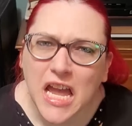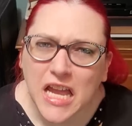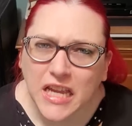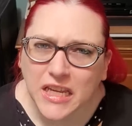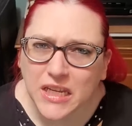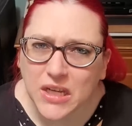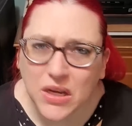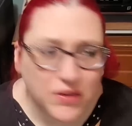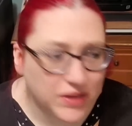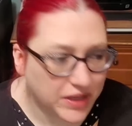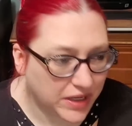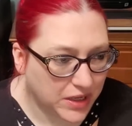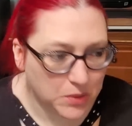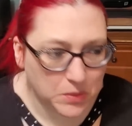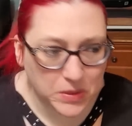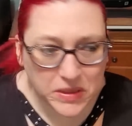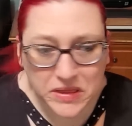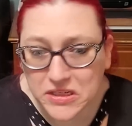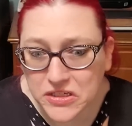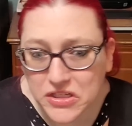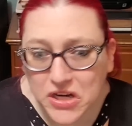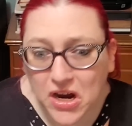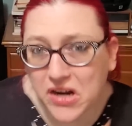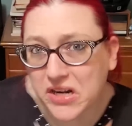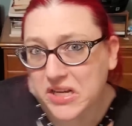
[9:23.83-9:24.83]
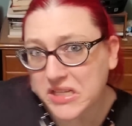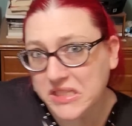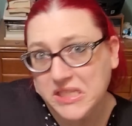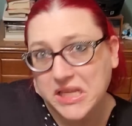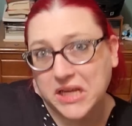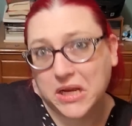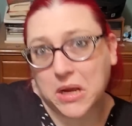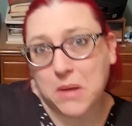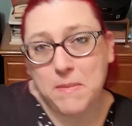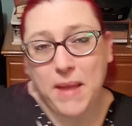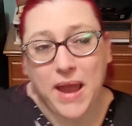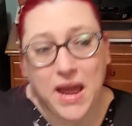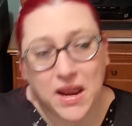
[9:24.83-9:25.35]
You know, they go in the TARDIS, they
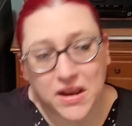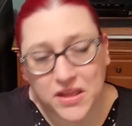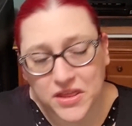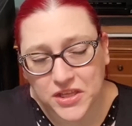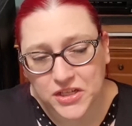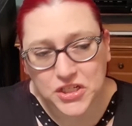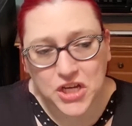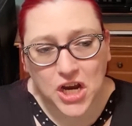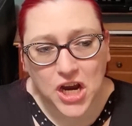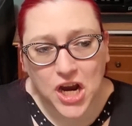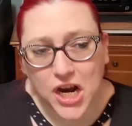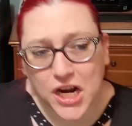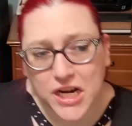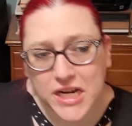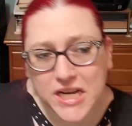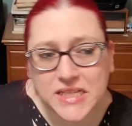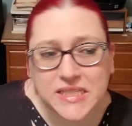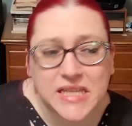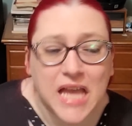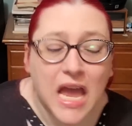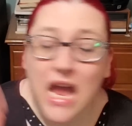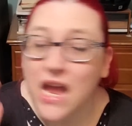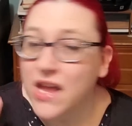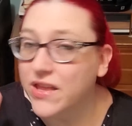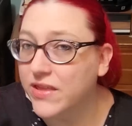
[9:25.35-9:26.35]
come out of the TARDIS,